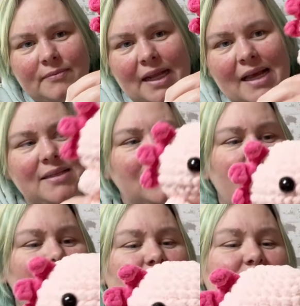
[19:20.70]

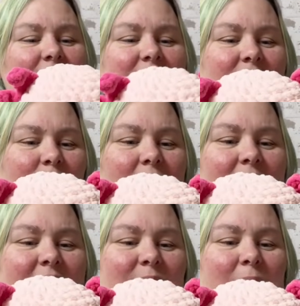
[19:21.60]
Axolotl, this one
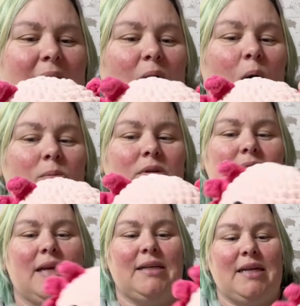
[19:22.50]
is made
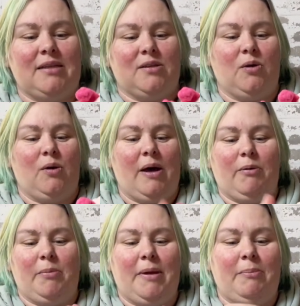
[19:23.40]
almost identical
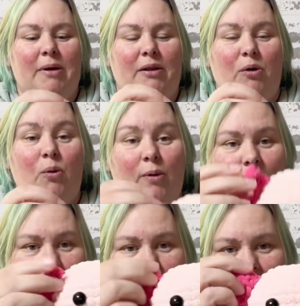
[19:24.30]
how I make my little
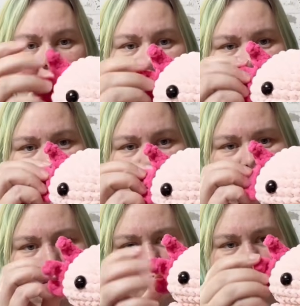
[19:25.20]
quick make
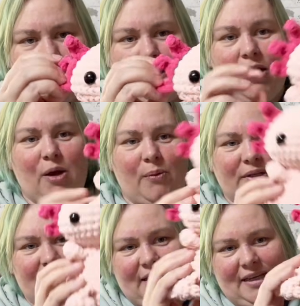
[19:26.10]
axolotls,
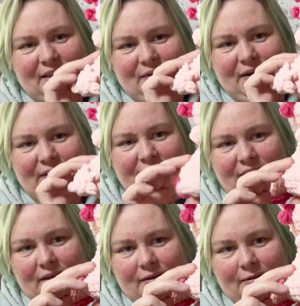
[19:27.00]
which I think is very
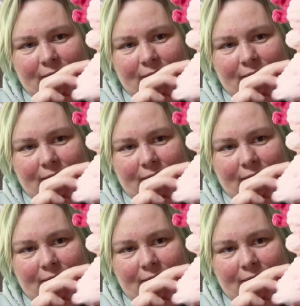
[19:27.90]
fun.